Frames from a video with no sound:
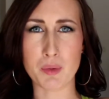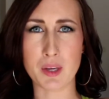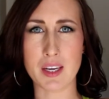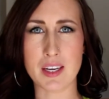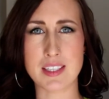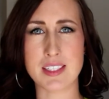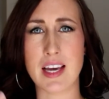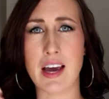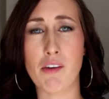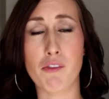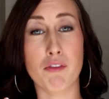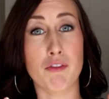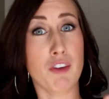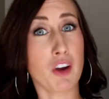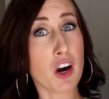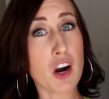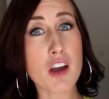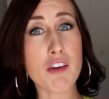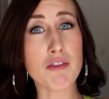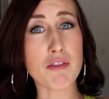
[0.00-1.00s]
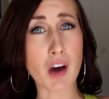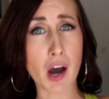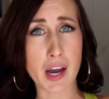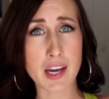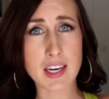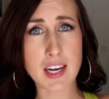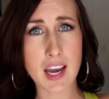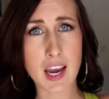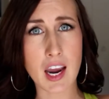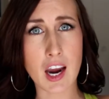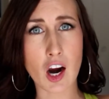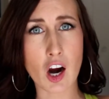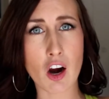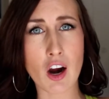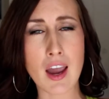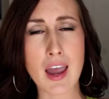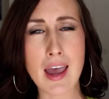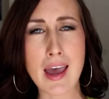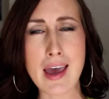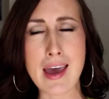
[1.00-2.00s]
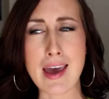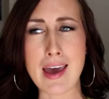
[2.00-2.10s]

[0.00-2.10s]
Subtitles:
because I have very fine hair,